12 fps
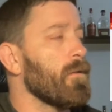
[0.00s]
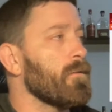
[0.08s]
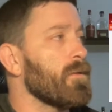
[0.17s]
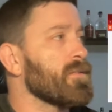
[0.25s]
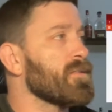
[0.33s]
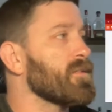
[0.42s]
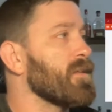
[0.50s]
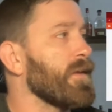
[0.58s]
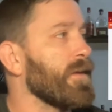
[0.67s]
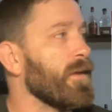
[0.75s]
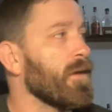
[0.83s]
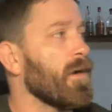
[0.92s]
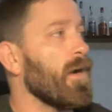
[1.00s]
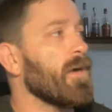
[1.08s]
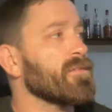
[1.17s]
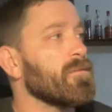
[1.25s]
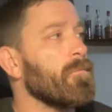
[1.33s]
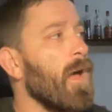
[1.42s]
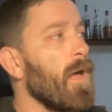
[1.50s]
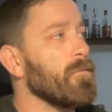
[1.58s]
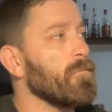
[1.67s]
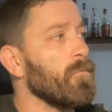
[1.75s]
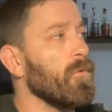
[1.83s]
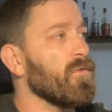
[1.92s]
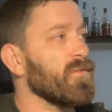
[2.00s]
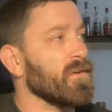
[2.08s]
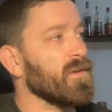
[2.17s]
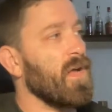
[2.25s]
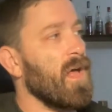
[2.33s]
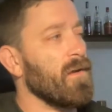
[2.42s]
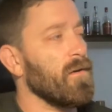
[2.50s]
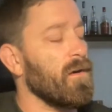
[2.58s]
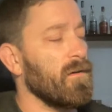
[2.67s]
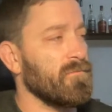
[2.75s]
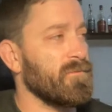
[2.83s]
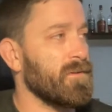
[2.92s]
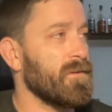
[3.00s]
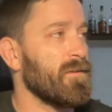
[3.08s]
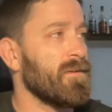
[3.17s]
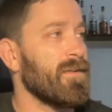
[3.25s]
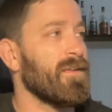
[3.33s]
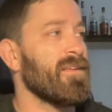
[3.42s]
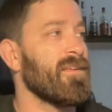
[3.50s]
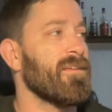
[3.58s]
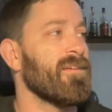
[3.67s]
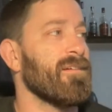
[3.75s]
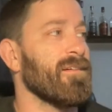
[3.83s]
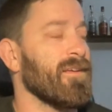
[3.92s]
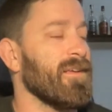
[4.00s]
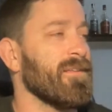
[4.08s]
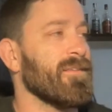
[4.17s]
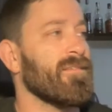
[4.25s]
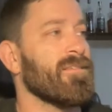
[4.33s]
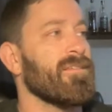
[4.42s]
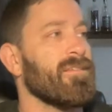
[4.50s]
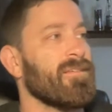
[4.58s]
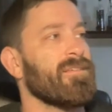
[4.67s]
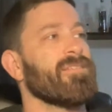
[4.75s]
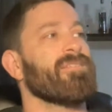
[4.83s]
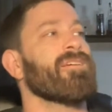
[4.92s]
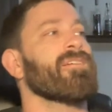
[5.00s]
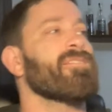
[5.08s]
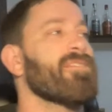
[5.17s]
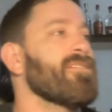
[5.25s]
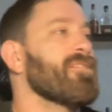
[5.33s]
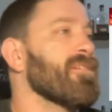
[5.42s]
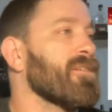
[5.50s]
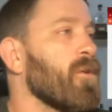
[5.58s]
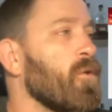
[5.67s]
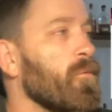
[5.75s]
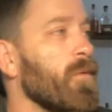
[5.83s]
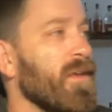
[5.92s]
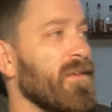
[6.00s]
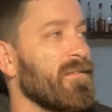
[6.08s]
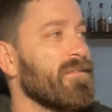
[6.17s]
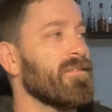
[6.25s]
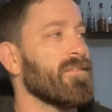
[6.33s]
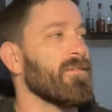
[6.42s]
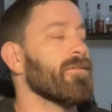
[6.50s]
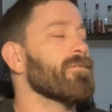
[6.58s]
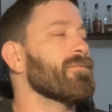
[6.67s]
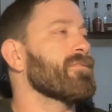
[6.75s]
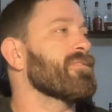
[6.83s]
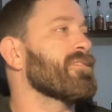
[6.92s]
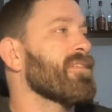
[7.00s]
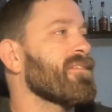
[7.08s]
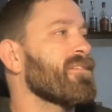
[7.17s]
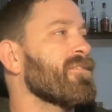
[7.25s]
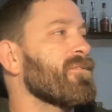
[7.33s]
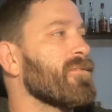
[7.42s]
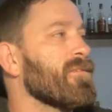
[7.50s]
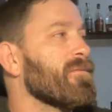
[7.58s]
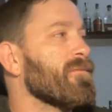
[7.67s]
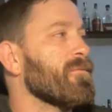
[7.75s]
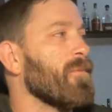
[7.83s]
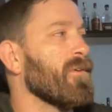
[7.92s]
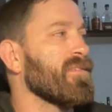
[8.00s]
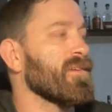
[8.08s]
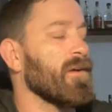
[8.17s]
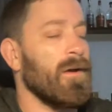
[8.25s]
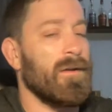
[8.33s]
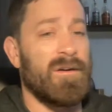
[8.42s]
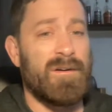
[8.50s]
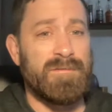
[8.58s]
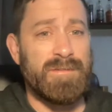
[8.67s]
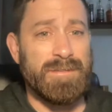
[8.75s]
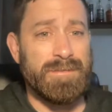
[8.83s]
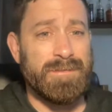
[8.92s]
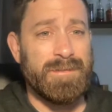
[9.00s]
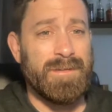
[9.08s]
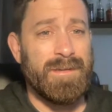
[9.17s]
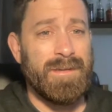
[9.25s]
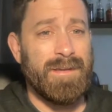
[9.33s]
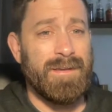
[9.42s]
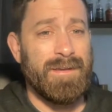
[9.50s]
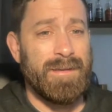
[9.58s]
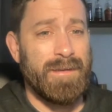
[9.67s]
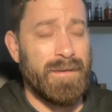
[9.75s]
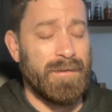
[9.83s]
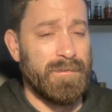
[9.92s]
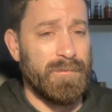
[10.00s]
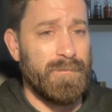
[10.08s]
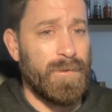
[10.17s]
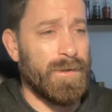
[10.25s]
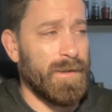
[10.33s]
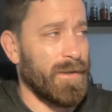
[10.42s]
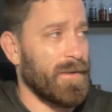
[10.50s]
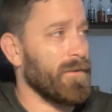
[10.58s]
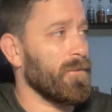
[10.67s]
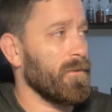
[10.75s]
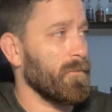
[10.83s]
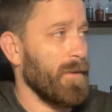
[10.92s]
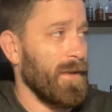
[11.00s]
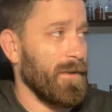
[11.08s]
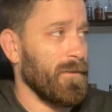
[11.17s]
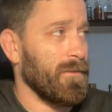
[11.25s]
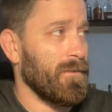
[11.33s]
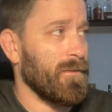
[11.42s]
Let's see. Azamat Murzakanov against Dustin Jacoby. So this dude, Murzakanov, is a fucking killer, man.